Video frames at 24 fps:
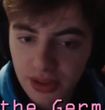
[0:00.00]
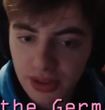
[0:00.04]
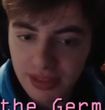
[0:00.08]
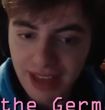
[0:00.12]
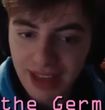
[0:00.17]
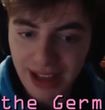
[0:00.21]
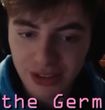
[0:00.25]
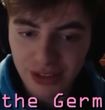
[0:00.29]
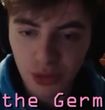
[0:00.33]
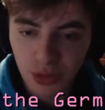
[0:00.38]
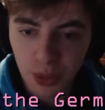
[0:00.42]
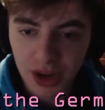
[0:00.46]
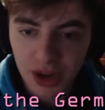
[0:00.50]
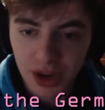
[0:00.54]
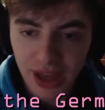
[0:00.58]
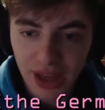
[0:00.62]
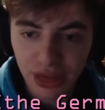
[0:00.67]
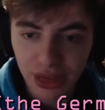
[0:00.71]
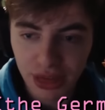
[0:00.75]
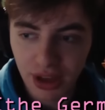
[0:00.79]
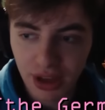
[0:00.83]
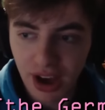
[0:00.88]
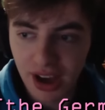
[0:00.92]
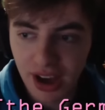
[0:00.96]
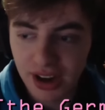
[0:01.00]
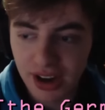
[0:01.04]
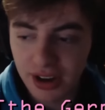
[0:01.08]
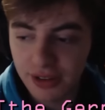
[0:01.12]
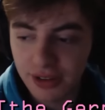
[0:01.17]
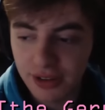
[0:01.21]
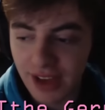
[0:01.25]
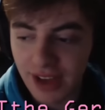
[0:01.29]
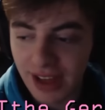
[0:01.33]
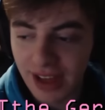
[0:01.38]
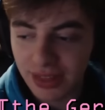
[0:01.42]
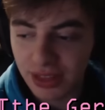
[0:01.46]
that's what I thought
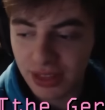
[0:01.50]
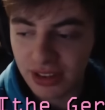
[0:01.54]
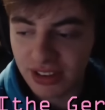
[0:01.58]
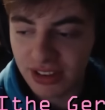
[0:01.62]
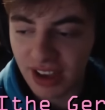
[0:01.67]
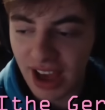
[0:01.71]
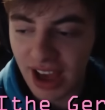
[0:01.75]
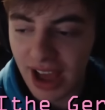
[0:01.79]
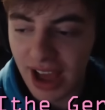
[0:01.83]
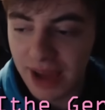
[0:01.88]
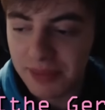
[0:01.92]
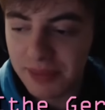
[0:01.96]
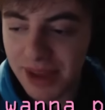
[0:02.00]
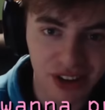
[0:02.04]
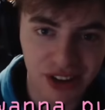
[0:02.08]
of at the time.